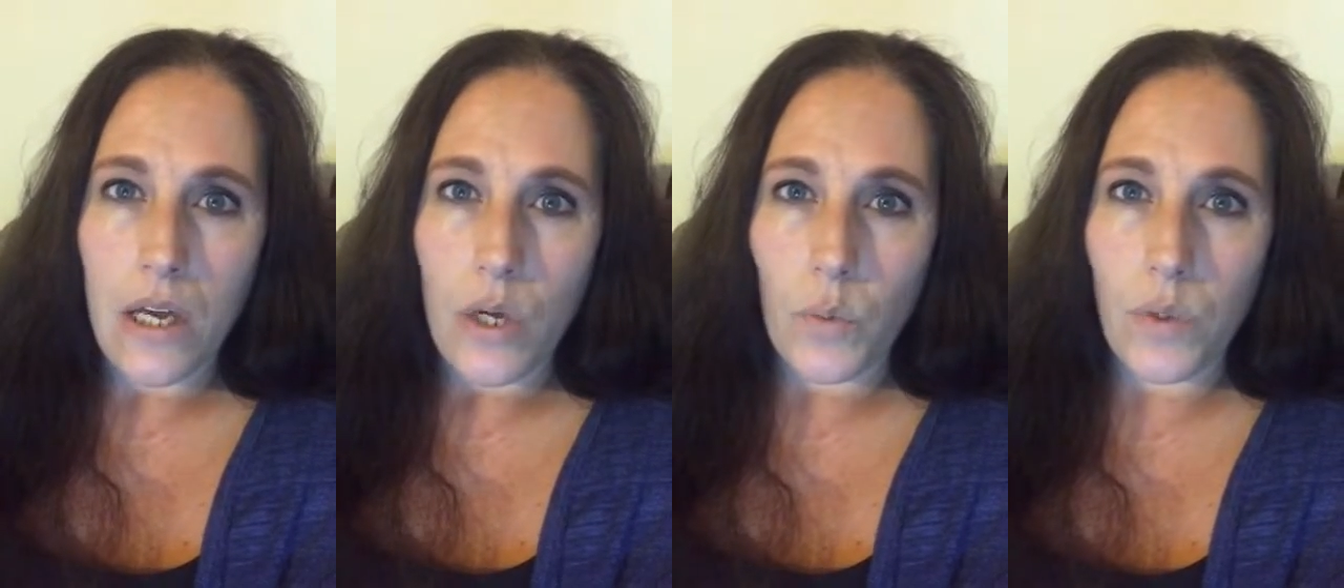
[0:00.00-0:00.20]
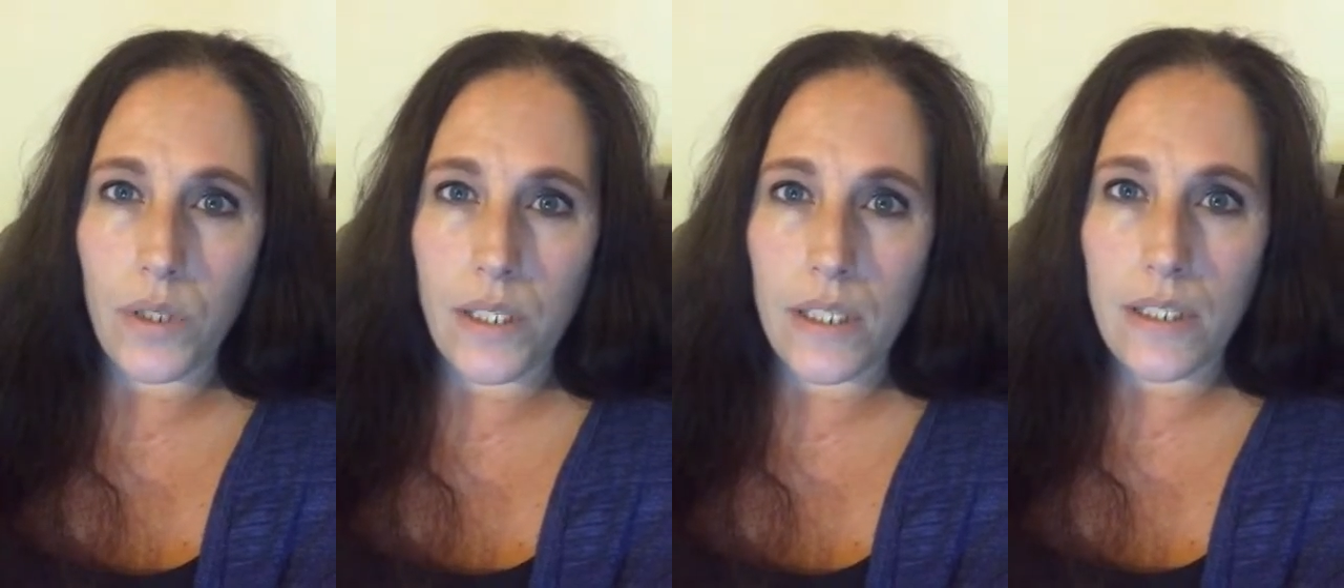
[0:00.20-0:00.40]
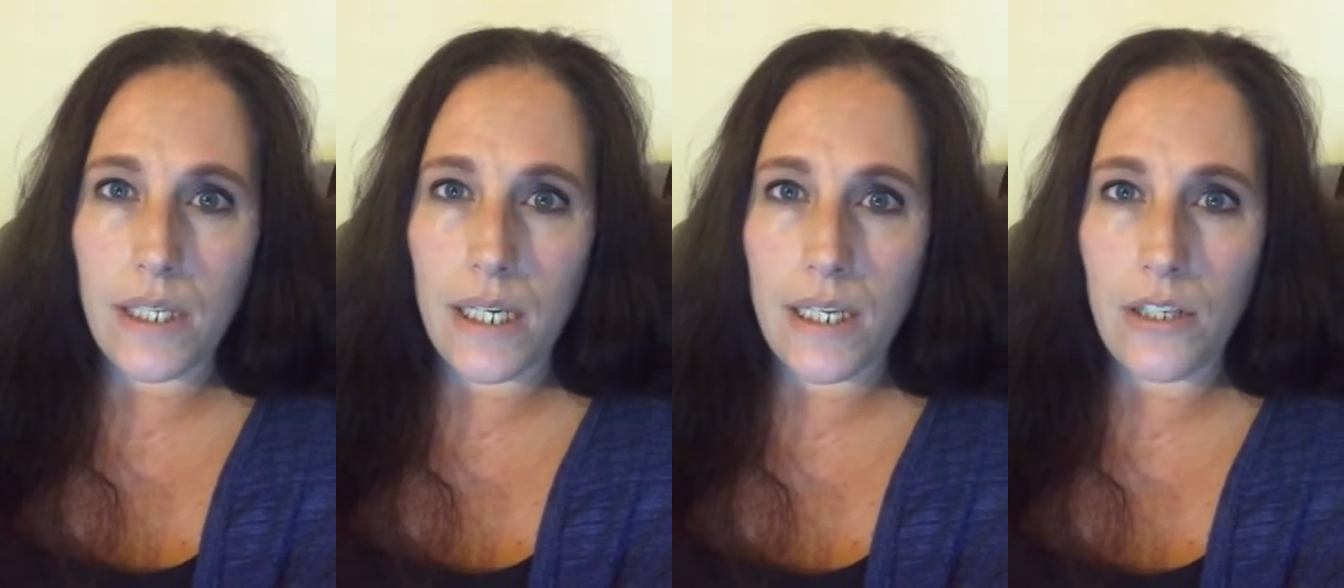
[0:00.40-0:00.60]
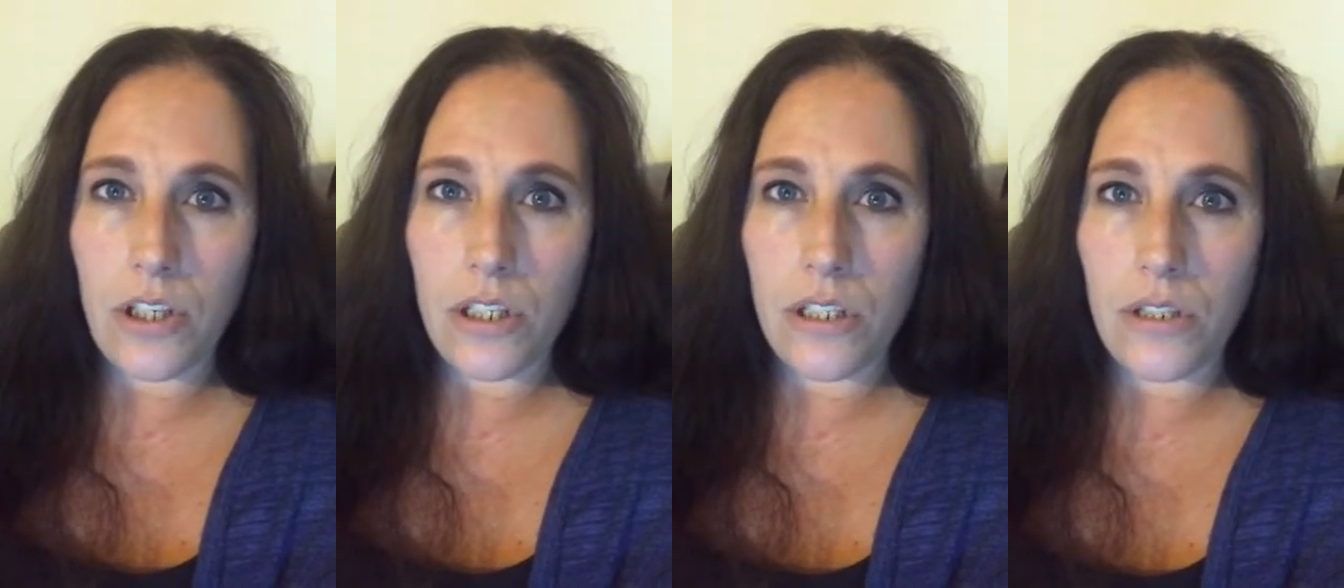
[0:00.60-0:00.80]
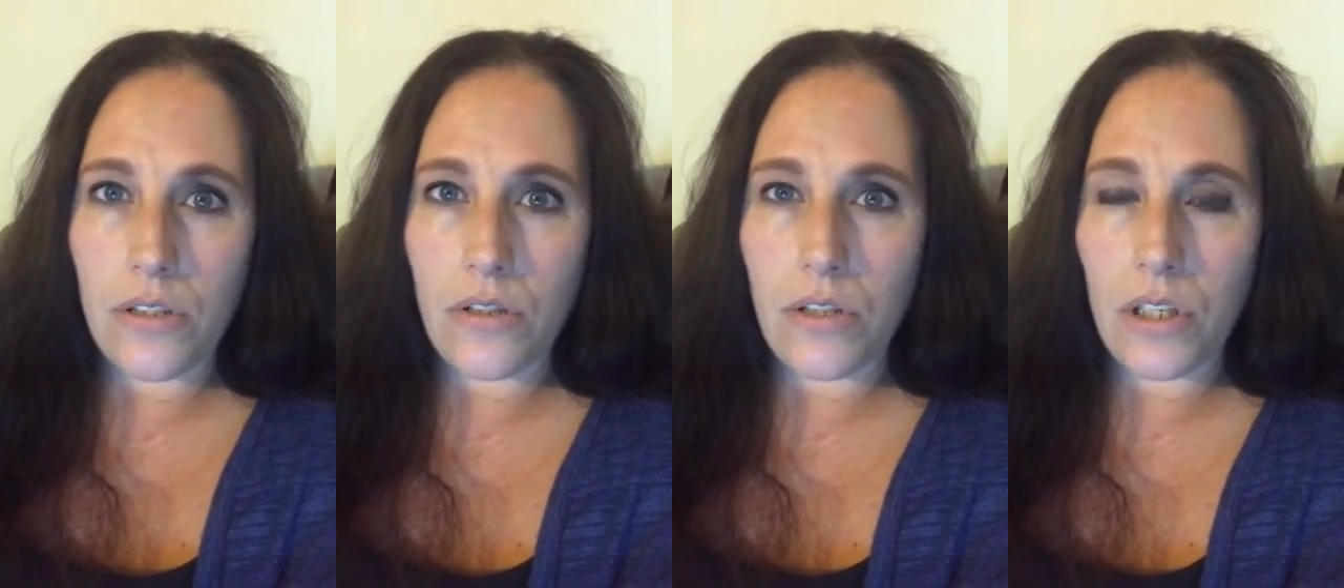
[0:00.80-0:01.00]
with
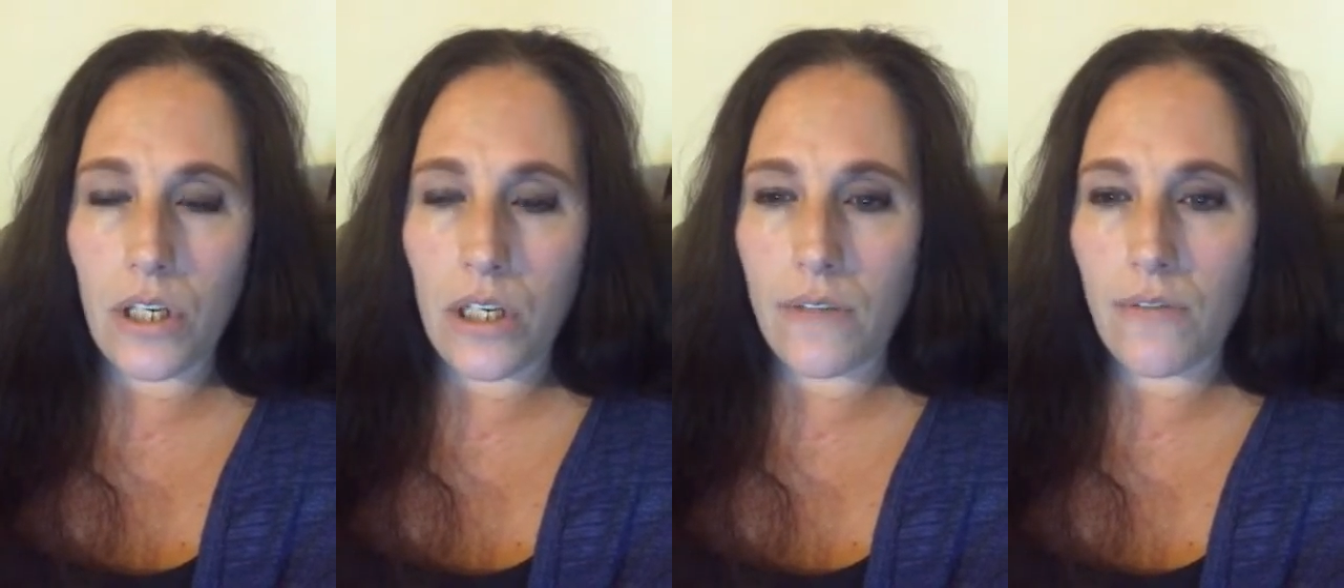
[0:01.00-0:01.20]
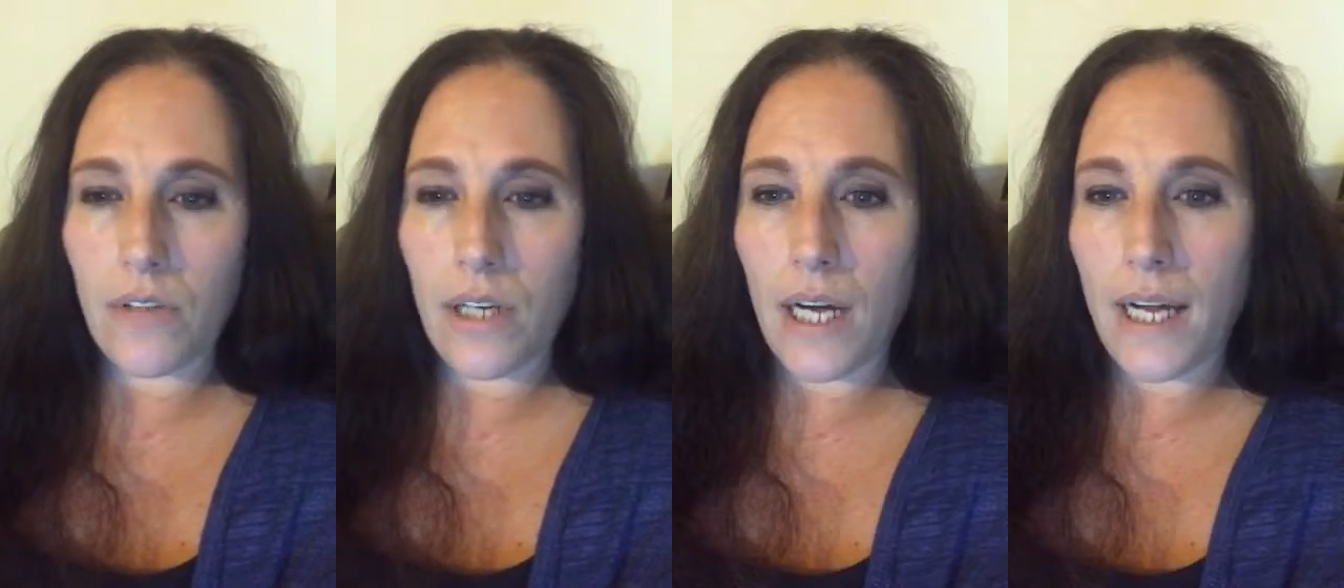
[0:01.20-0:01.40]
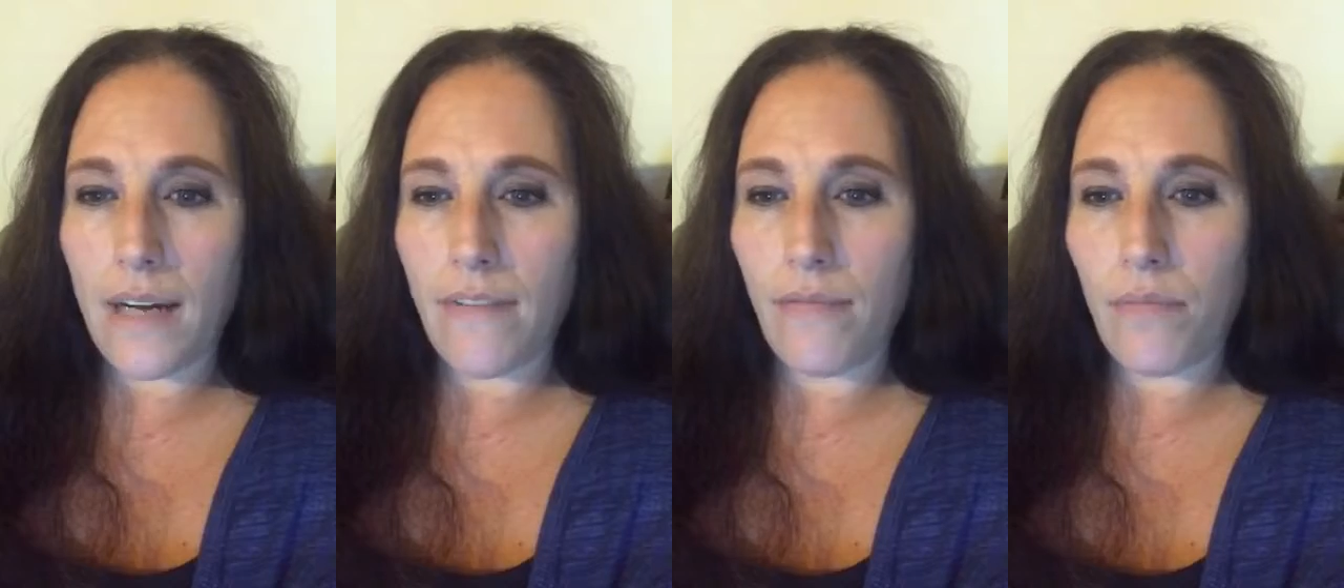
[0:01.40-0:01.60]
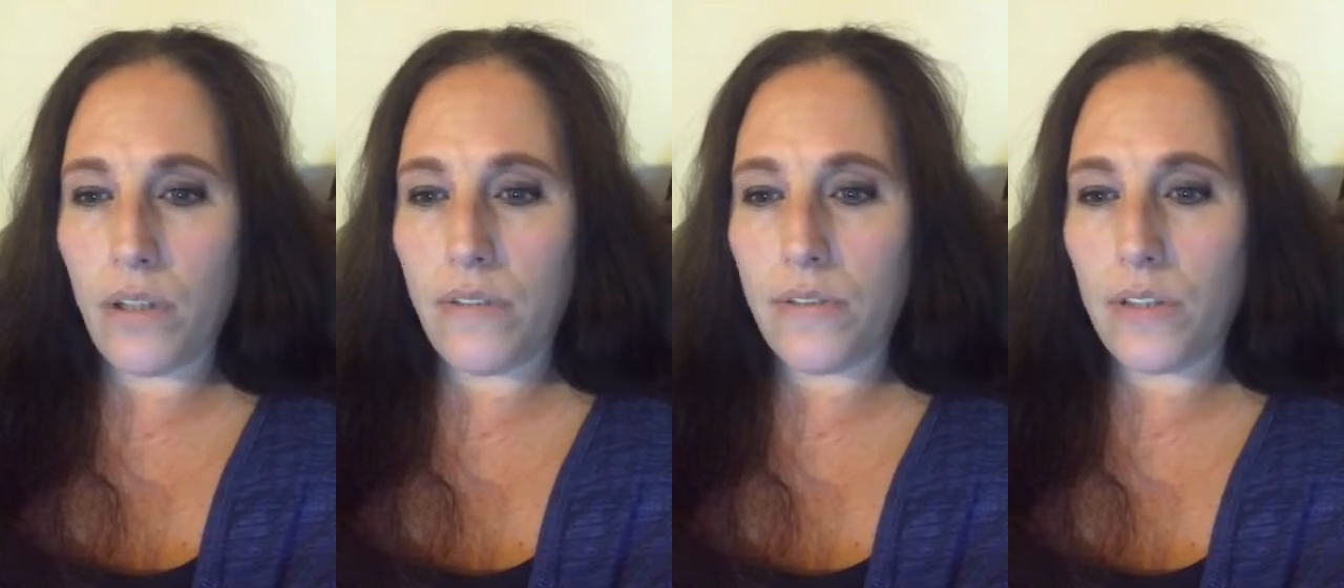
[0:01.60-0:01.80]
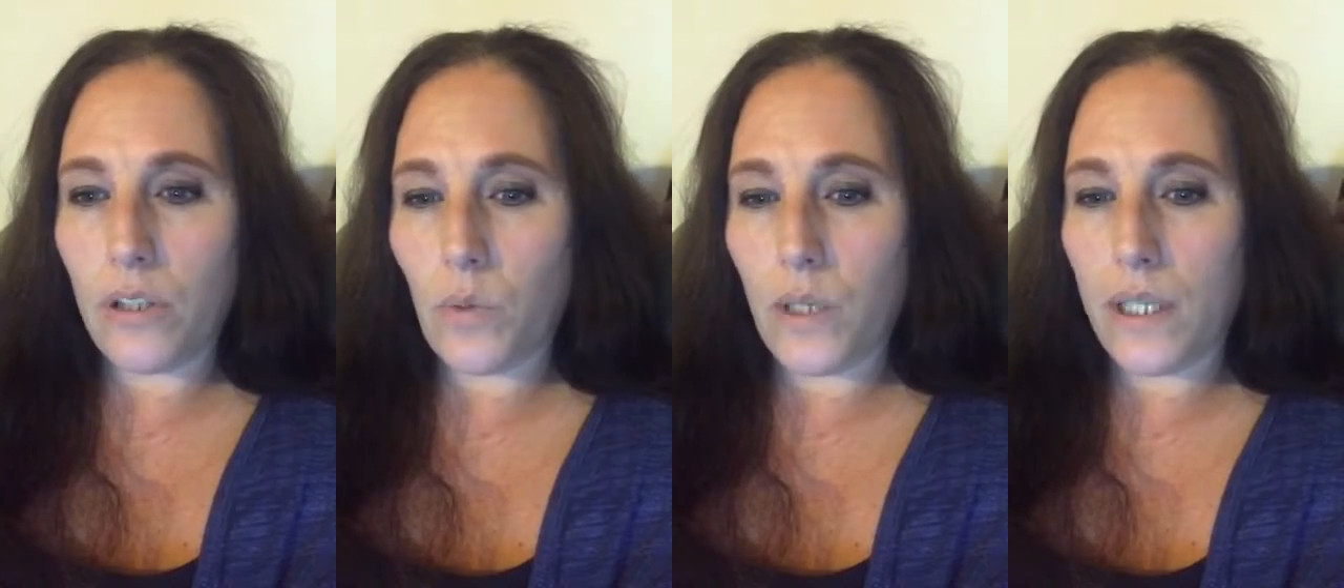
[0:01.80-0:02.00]
intentions of kind of
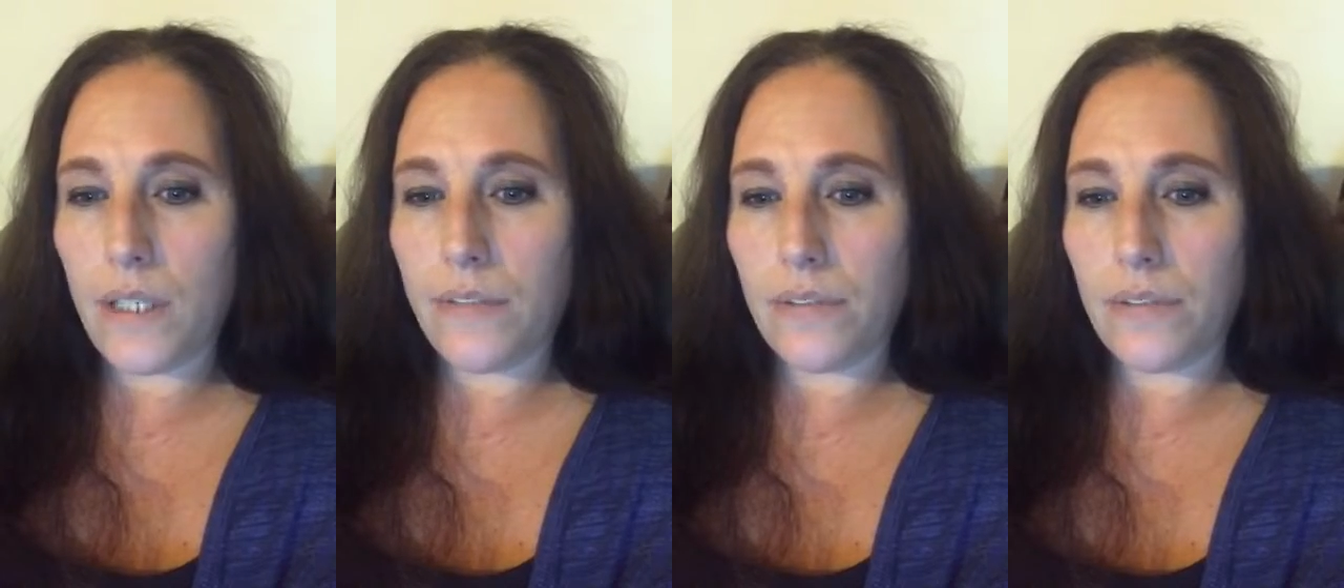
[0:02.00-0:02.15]
moving away